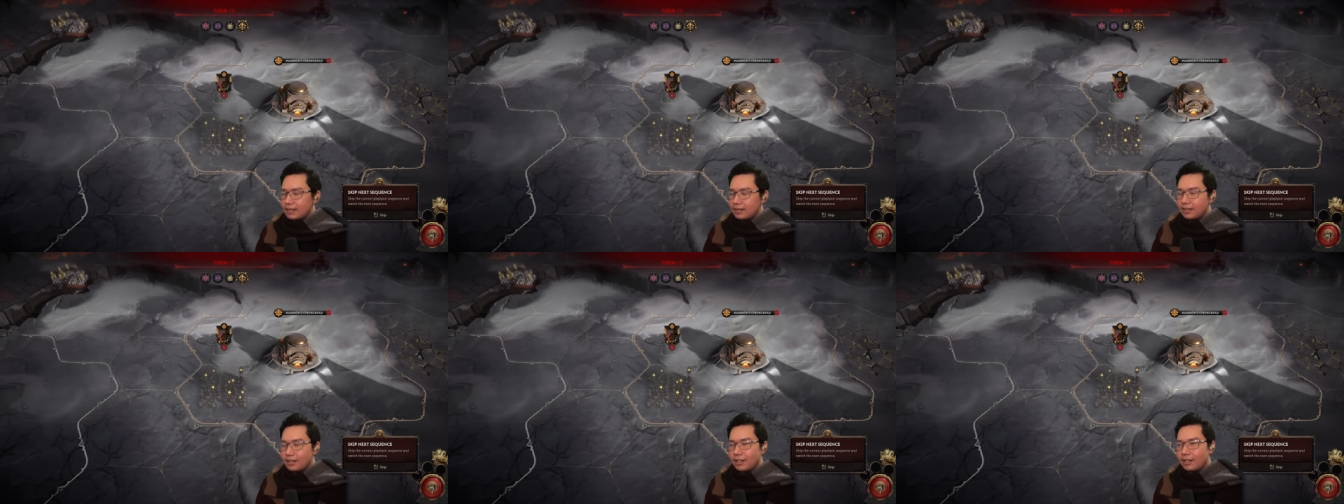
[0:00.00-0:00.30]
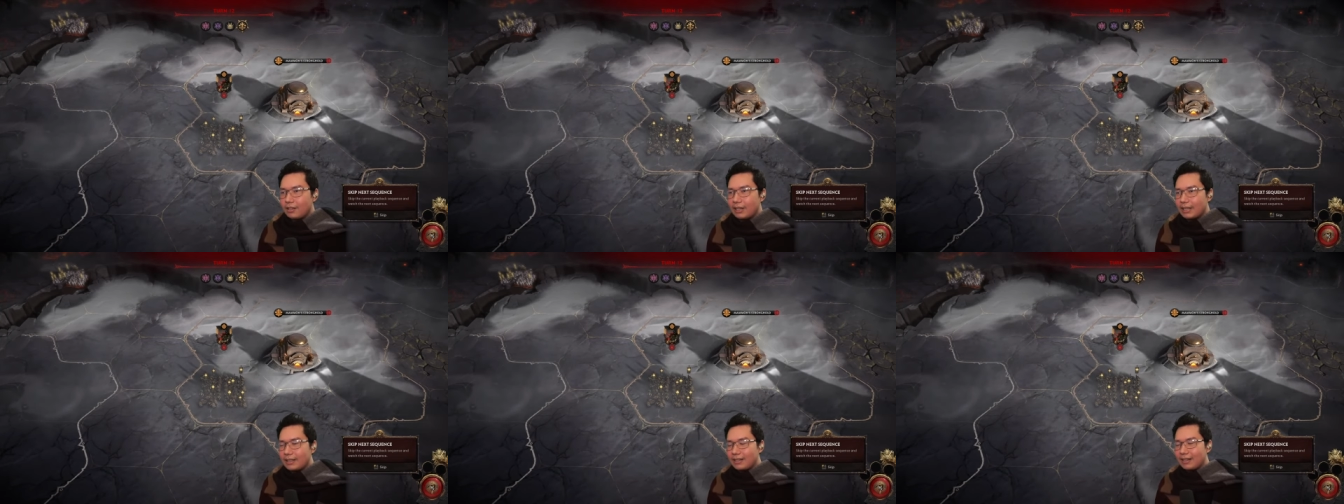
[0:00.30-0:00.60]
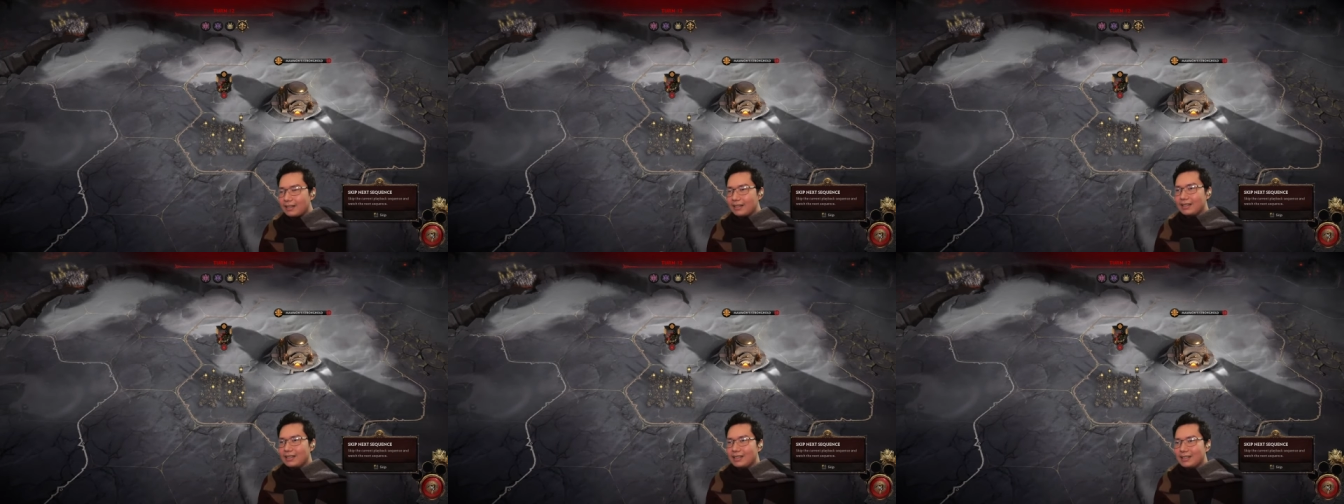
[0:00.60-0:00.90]
No, I'd...
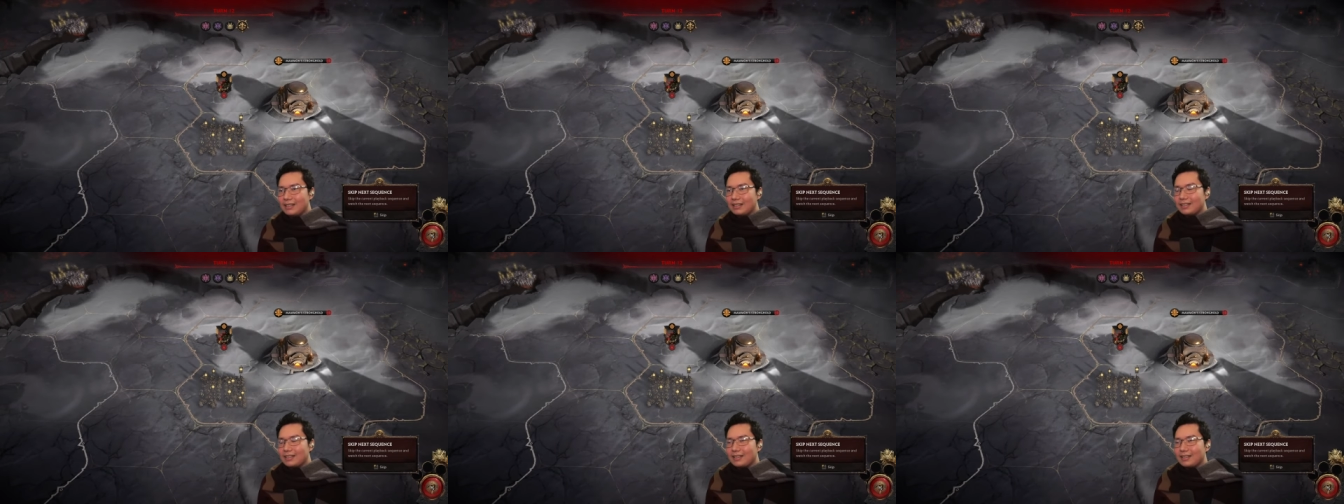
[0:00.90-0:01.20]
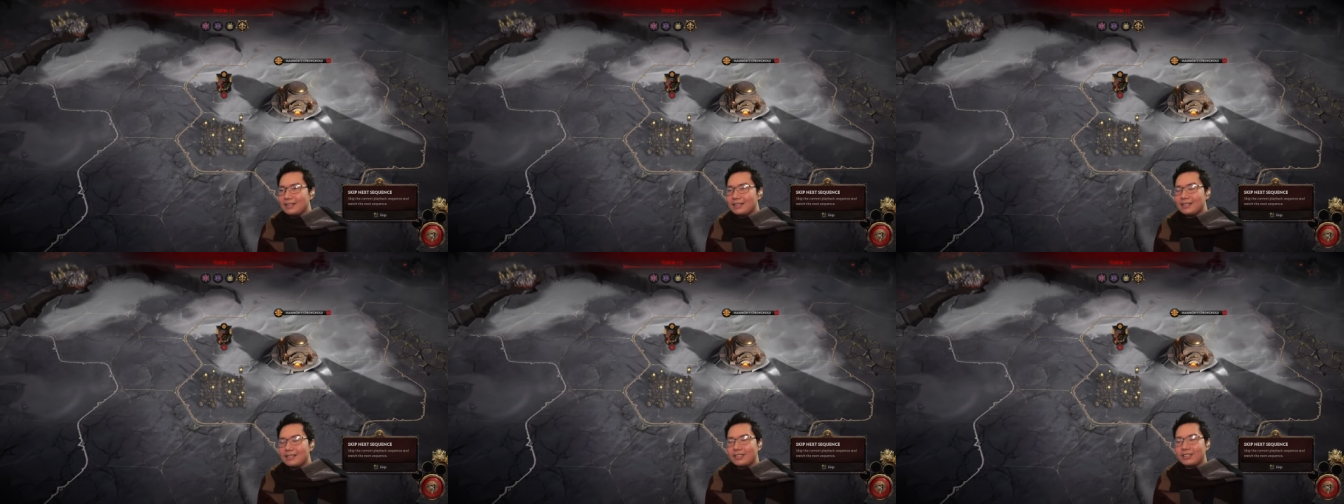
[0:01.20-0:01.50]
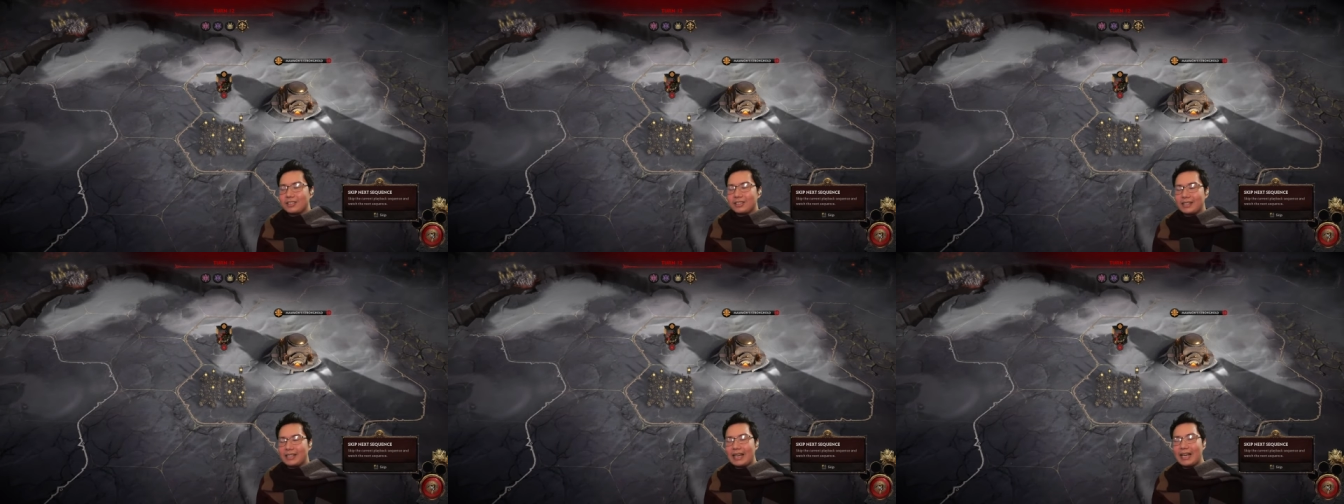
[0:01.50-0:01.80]
You
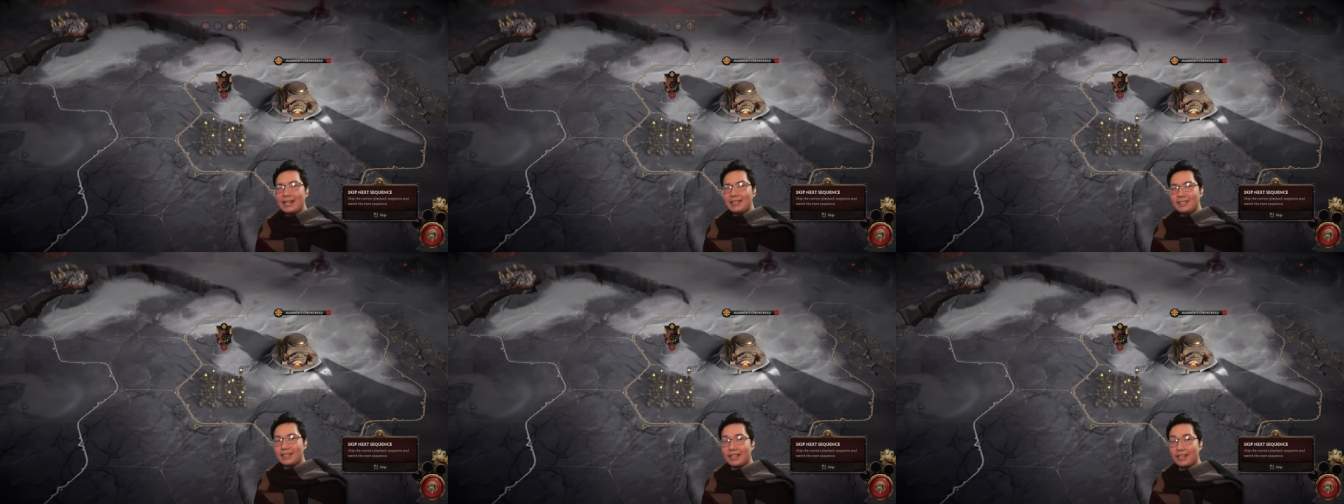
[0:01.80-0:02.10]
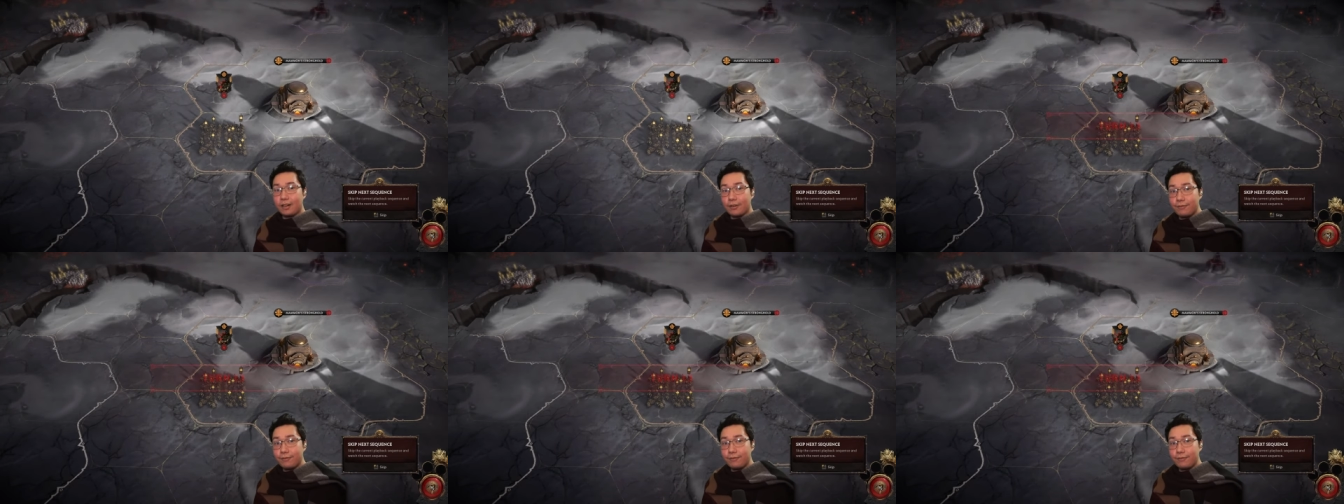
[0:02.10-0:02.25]
could cast like